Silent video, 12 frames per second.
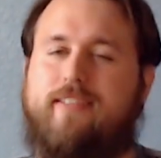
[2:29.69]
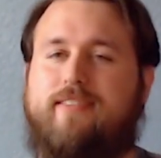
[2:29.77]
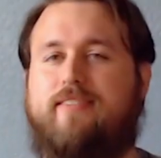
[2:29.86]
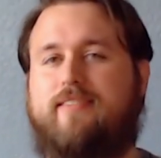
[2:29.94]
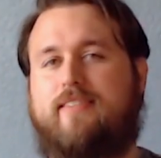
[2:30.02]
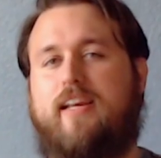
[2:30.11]

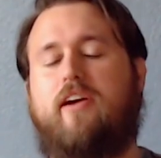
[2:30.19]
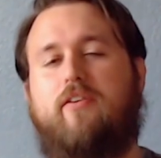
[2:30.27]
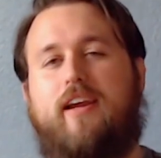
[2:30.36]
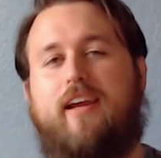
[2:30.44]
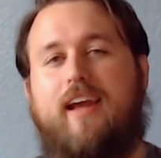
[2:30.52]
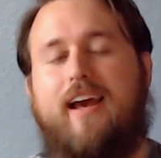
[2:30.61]

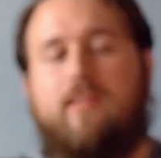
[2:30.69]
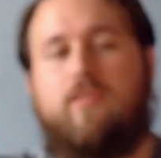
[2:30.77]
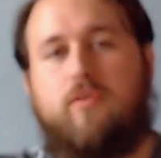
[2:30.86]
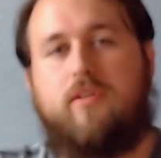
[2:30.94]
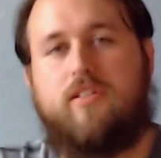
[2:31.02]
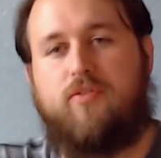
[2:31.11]
staring at
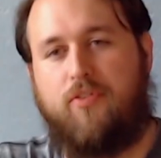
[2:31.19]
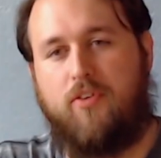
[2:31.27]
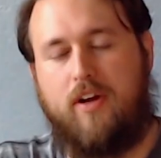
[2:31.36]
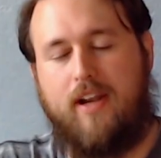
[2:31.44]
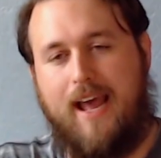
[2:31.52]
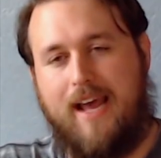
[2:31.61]
Luka's
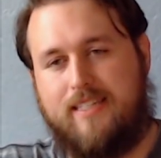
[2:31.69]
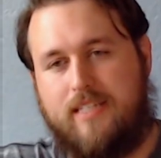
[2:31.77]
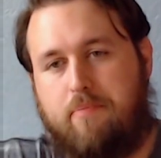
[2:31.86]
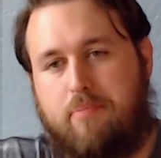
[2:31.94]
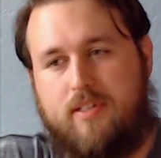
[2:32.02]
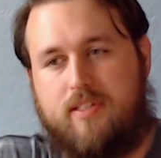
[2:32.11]
foot as
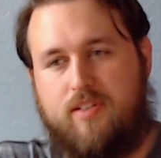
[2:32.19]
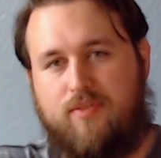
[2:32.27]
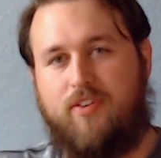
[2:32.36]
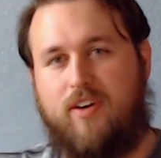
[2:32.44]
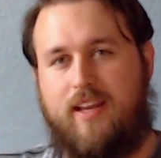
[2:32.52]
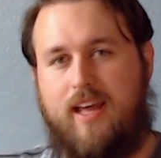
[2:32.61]
he puts his
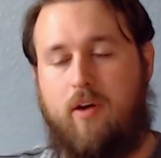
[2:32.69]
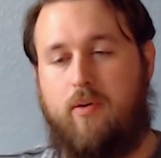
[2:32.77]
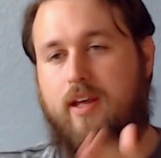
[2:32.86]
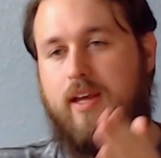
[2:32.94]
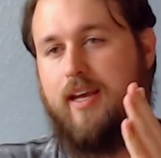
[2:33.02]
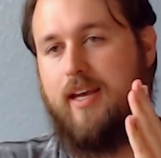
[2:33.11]
foot down.
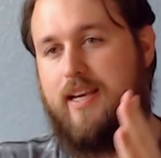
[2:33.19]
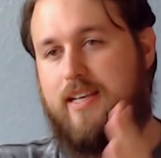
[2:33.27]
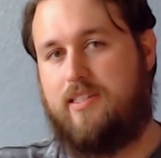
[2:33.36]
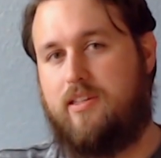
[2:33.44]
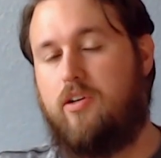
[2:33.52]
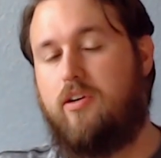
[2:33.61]

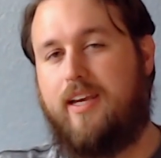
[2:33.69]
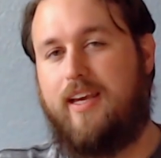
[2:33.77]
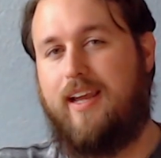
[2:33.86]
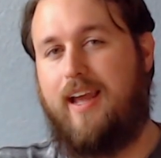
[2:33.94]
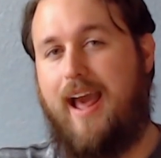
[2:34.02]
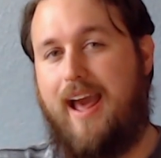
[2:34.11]
He's
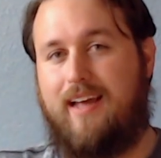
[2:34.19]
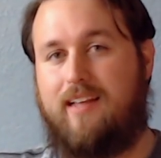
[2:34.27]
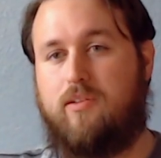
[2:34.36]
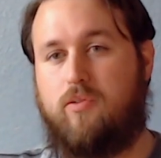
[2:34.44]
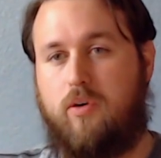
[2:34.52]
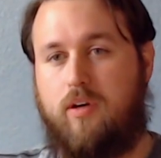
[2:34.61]
looking at
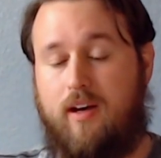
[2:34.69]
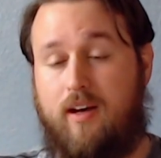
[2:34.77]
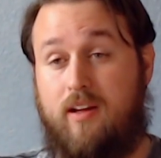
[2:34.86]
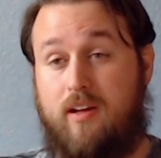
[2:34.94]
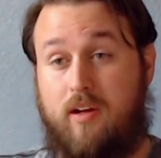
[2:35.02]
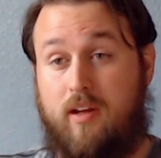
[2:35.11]

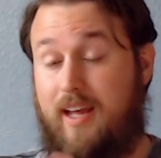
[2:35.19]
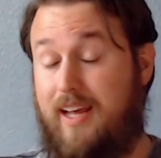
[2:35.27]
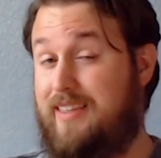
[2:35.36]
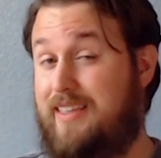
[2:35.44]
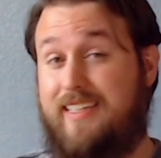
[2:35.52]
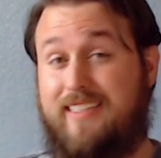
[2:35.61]
Luka,
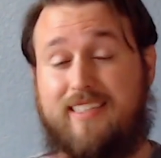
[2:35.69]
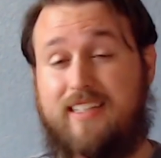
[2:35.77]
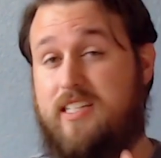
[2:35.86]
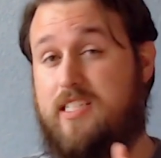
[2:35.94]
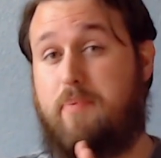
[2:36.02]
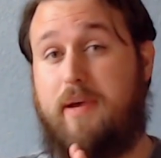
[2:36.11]
at least in
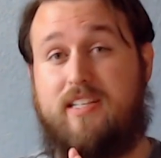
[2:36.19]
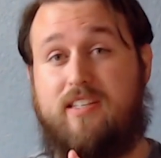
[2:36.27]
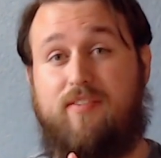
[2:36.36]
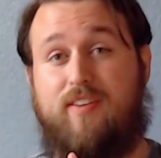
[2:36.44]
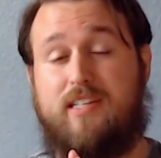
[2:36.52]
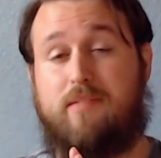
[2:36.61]
the space
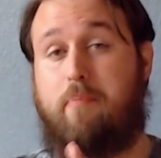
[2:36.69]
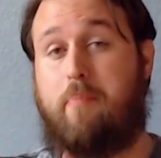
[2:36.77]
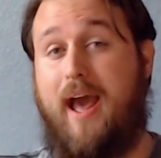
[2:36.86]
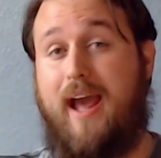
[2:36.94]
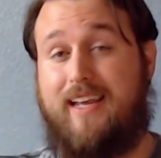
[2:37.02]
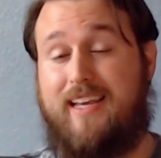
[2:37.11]
of his
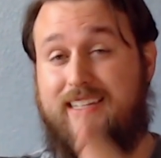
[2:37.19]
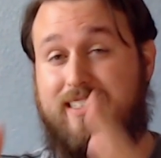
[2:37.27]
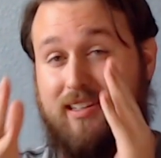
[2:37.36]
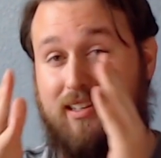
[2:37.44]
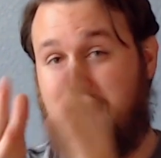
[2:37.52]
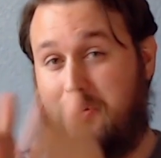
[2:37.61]
back. He
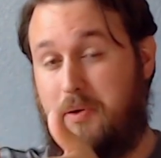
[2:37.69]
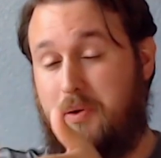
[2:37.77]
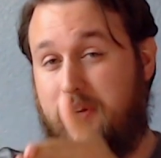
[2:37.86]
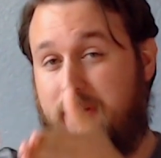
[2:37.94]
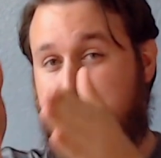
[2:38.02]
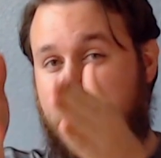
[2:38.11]
is
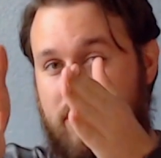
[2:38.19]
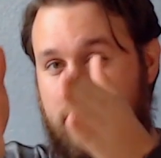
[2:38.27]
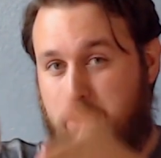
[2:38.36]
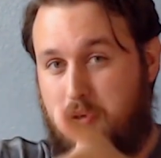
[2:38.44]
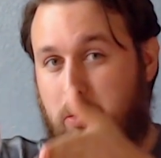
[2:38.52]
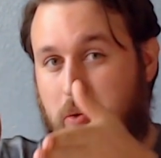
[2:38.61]
glued
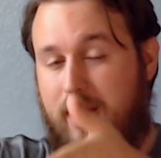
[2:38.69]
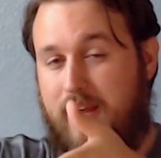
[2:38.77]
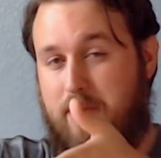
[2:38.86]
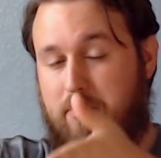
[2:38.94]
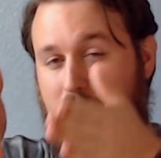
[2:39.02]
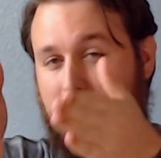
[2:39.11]
to
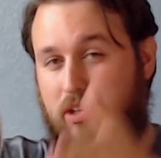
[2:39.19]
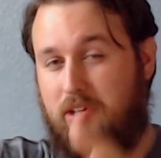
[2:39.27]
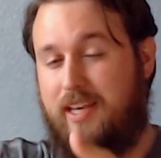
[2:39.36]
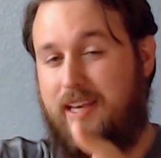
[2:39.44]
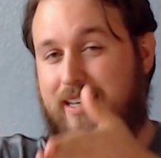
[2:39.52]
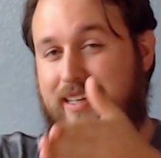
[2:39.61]
him,
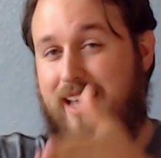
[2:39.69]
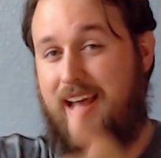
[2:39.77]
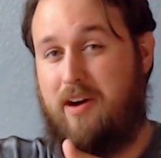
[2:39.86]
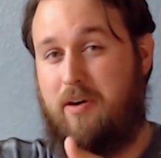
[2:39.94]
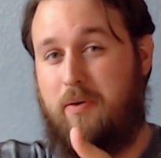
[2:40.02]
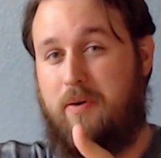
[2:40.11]
looking
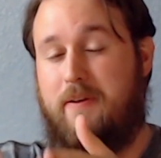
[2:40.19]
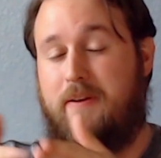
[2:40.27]
down